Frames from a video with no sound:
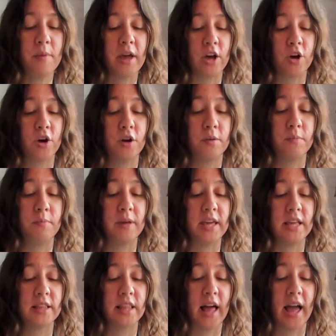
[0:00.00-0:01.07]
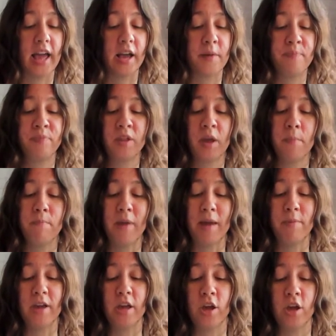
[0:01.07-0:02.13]
It could be like
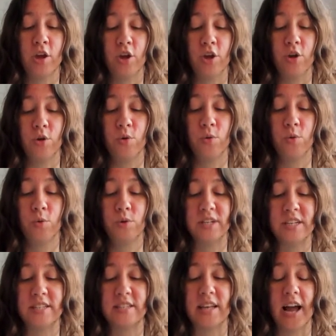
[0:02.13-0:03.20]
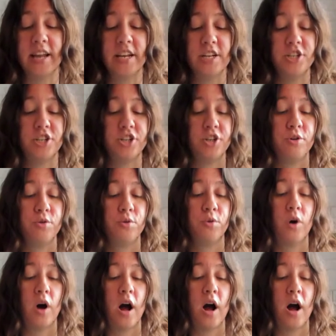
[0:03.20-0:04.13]
maybe you decided to